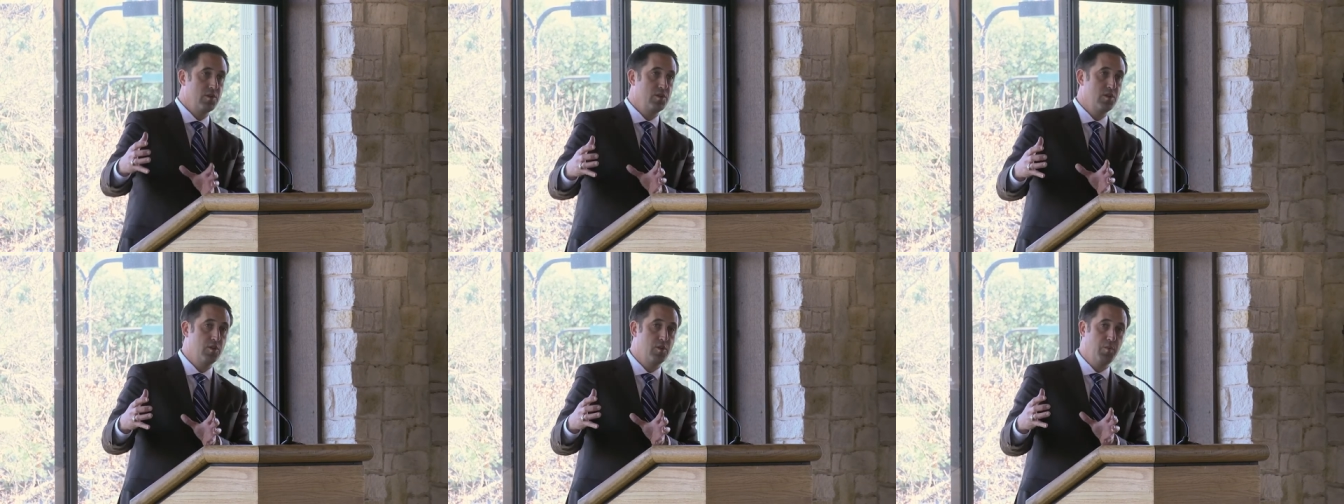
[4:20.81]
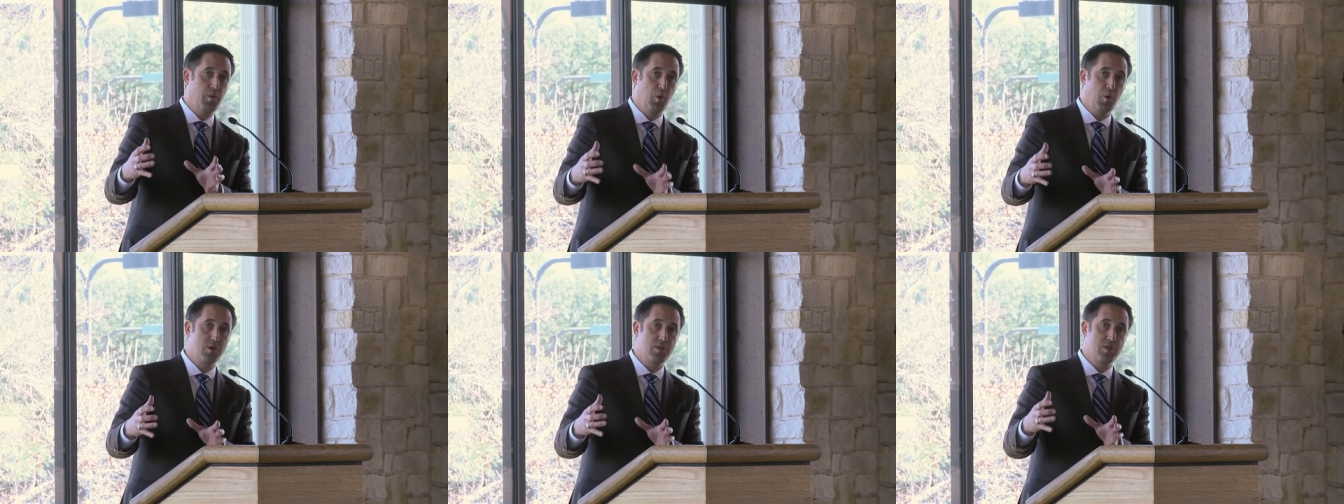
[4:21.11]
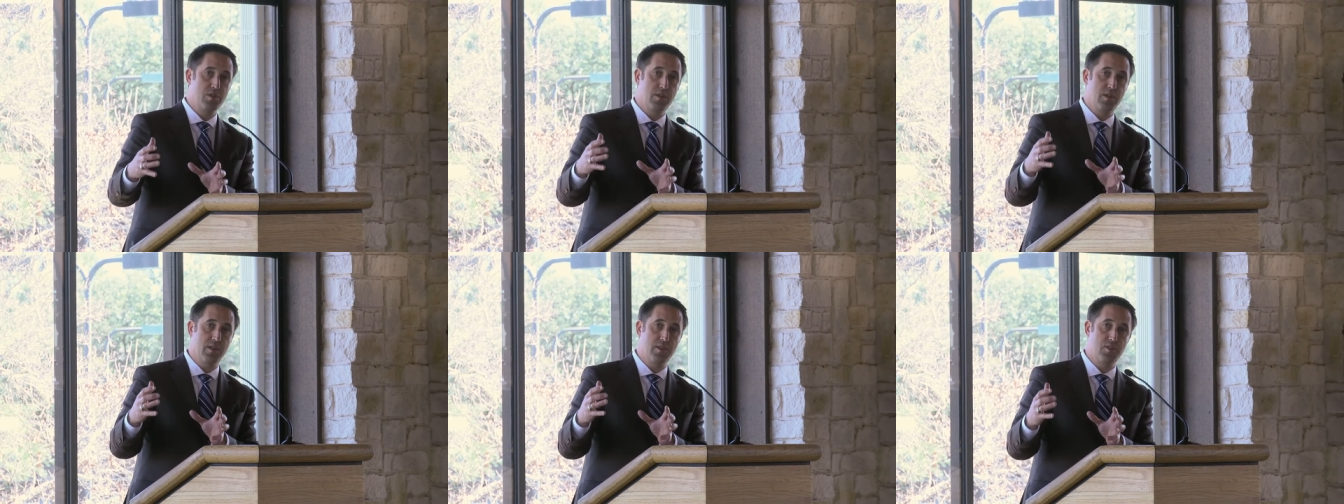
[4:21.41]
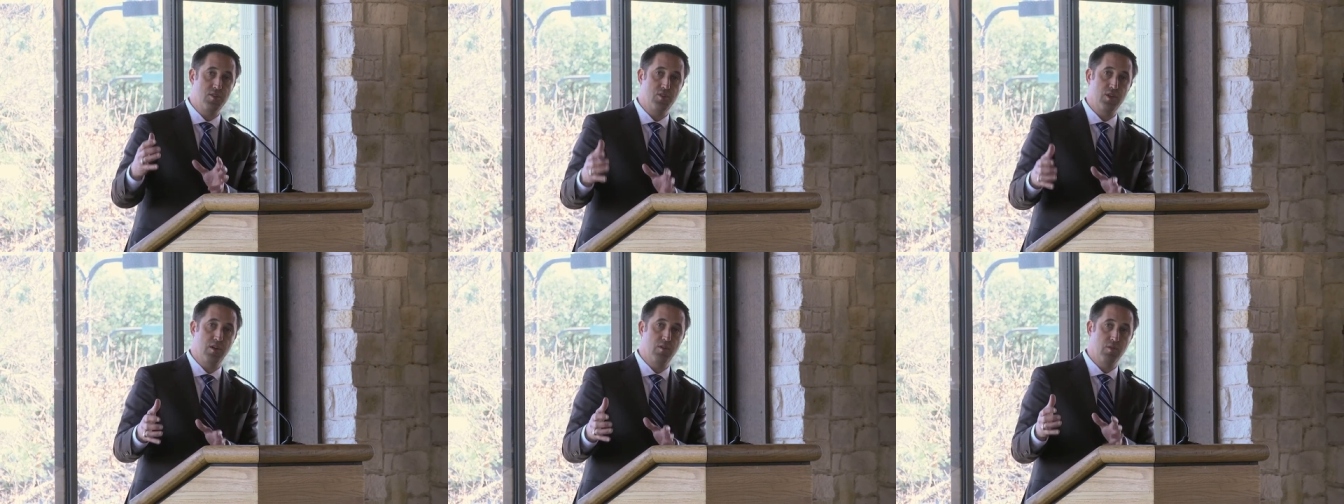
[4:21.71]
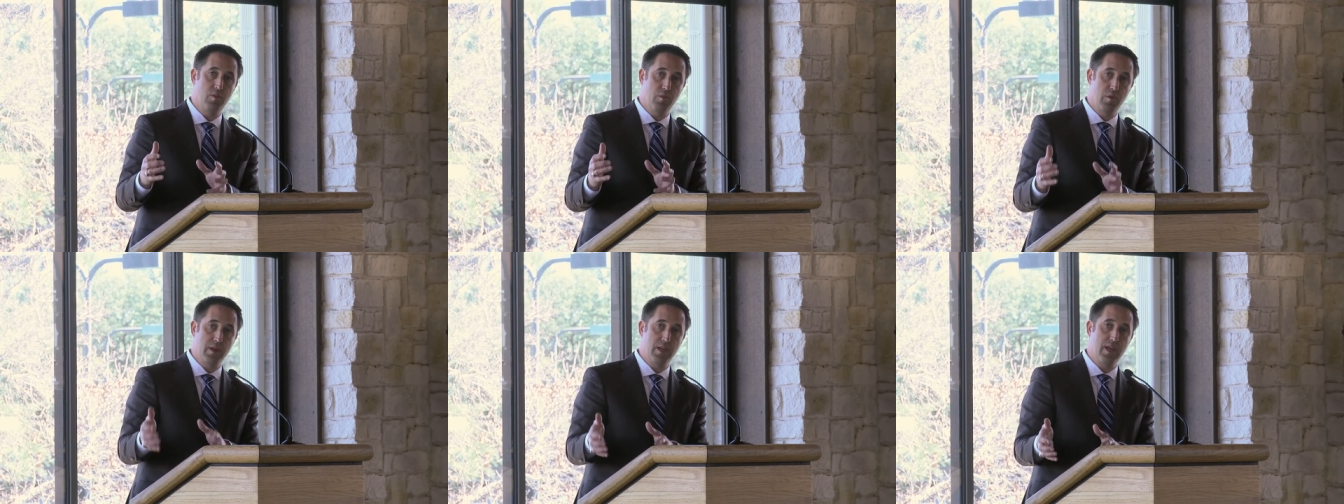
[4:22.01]
to the portion that is
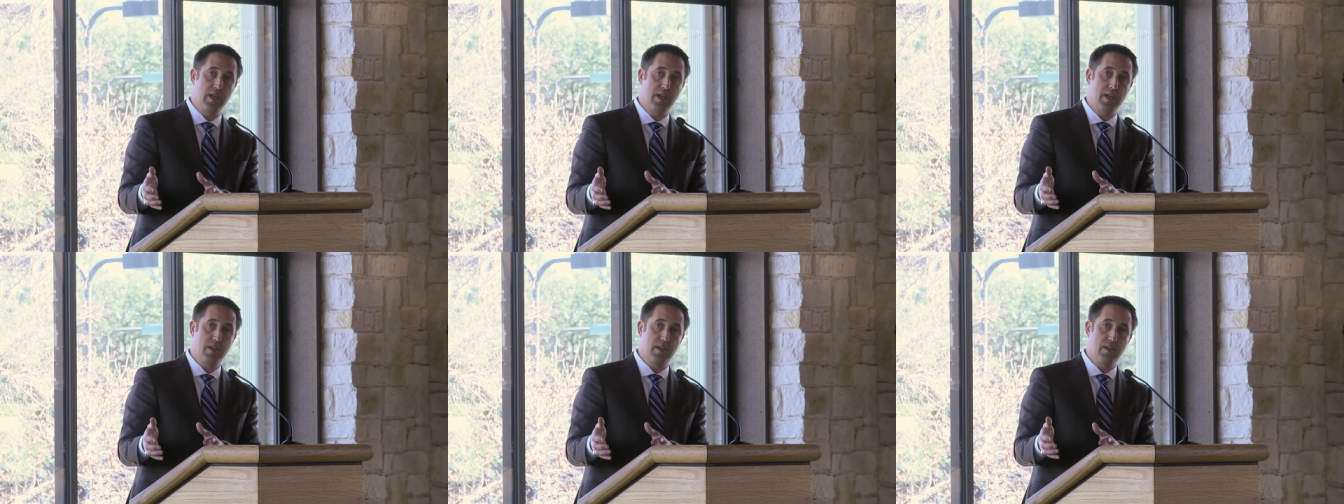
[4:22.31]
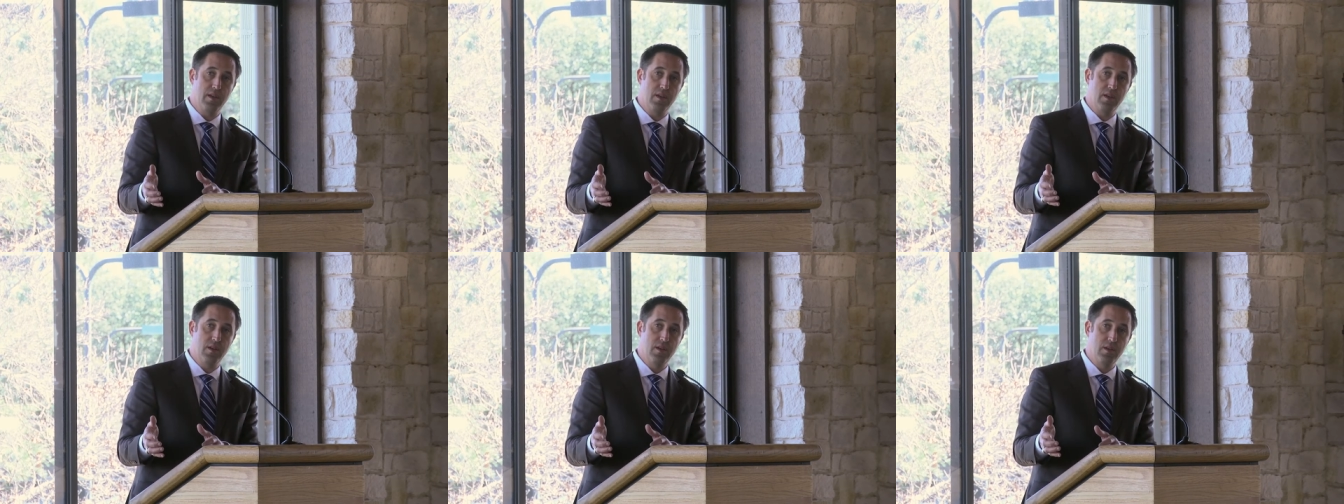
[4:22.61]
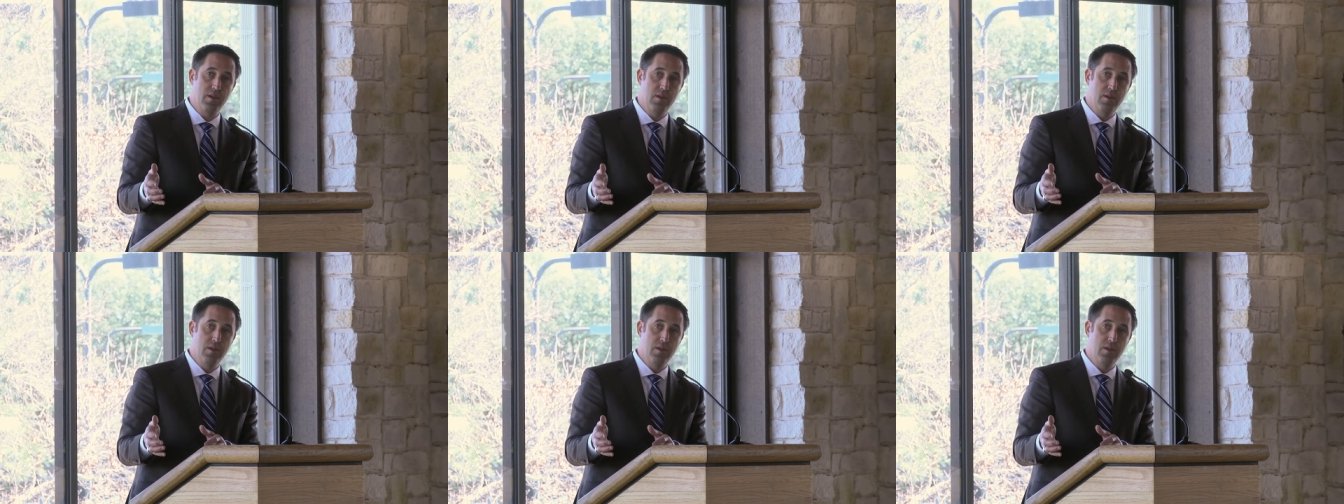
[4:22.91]
general related